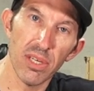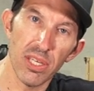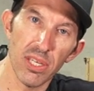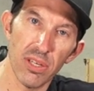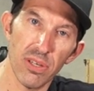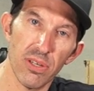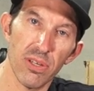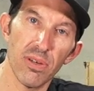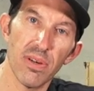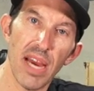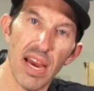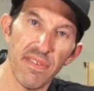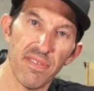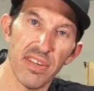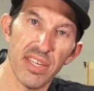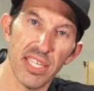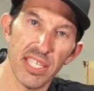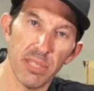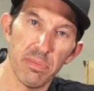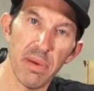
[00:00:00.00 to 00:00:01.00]
You do have
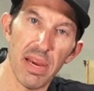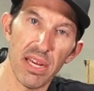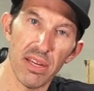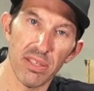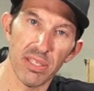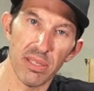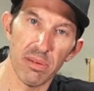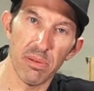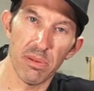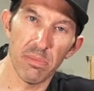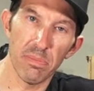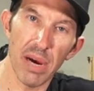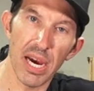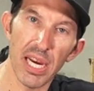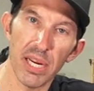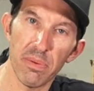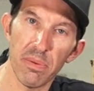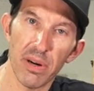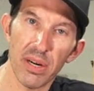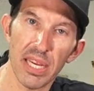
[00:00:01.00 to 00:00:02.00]
to dismantle some of the
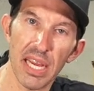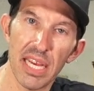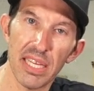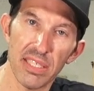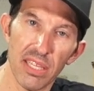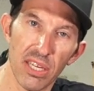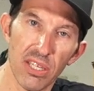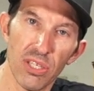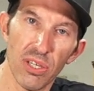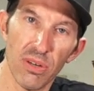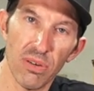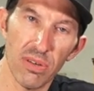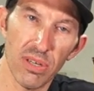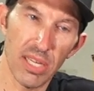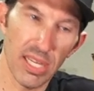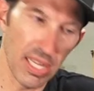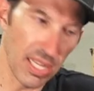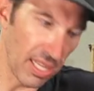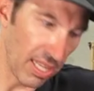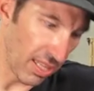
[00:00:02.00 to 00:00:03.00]
bodywork as I shown
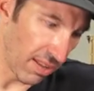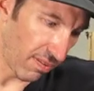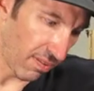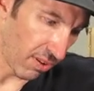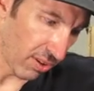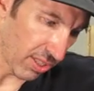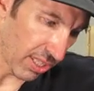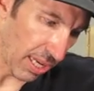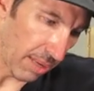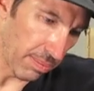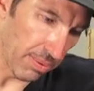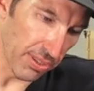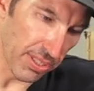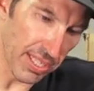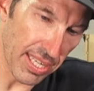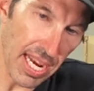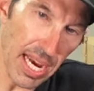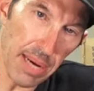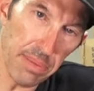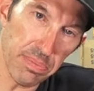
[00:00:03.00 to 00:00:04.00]
in the first couple
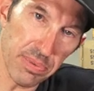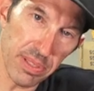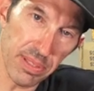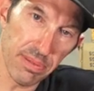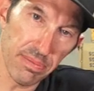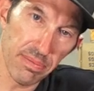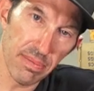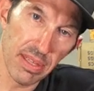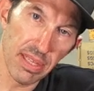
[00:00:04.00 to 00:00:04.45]
steps.